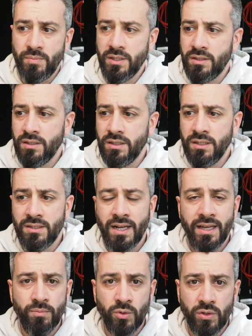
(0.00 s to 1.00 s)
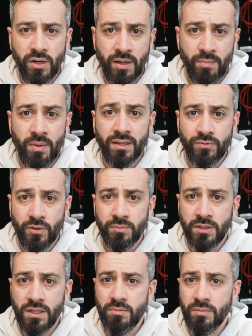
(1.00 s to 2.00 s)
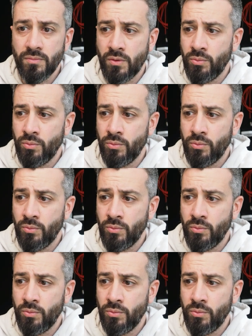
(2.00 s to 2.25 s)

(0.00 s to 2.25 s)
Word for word: but it's like more a platform team